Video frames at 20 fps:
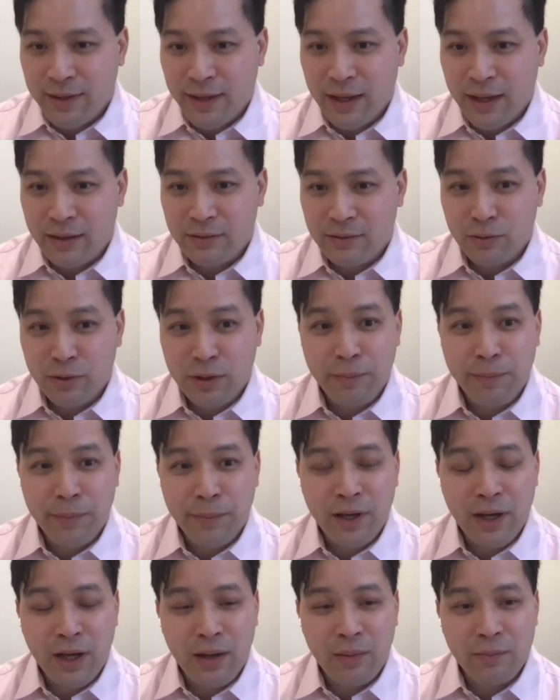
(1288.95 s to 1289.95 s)
that would it
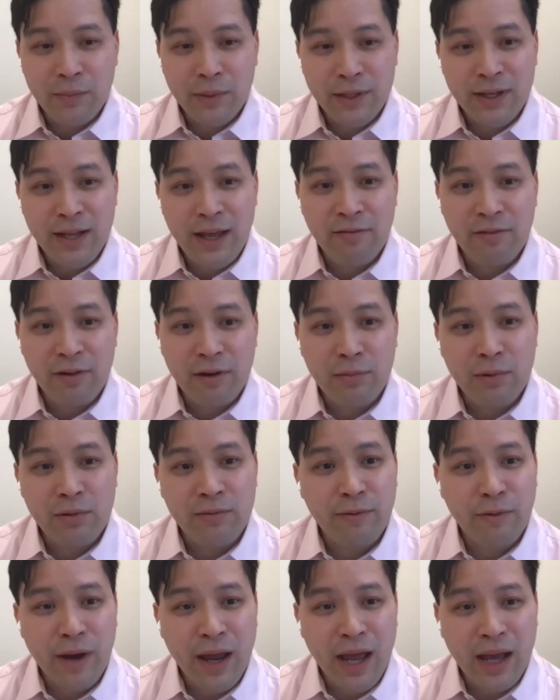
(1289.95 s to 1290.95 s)
become
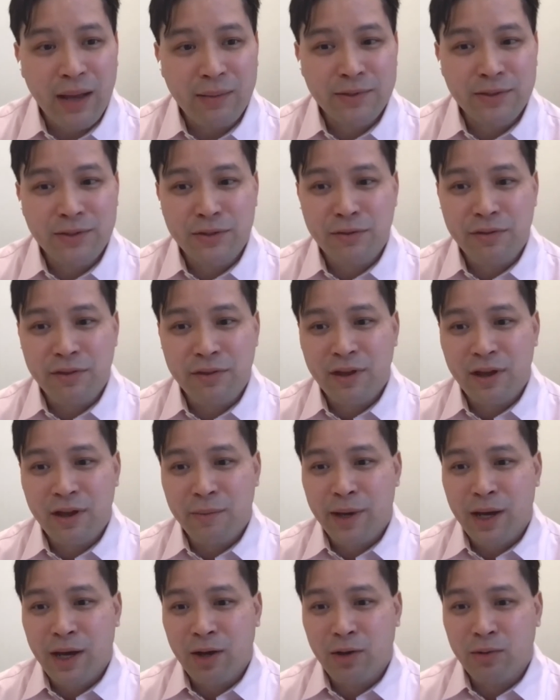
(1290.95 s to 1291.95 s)
inevitable for apps to think
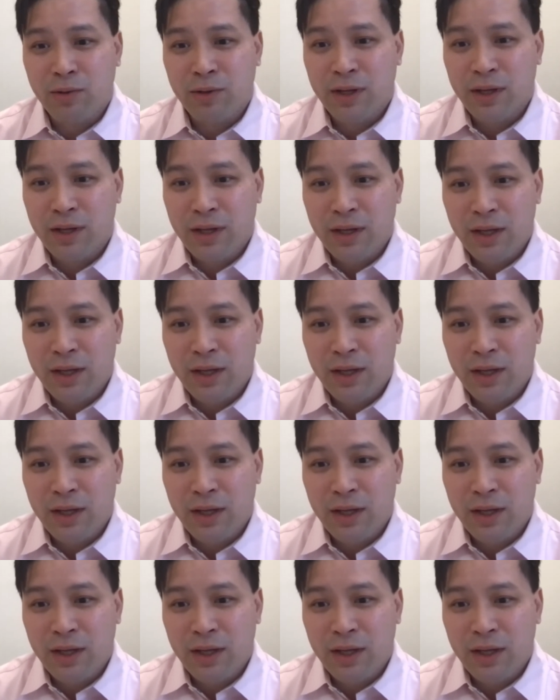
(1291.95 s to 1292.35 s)
about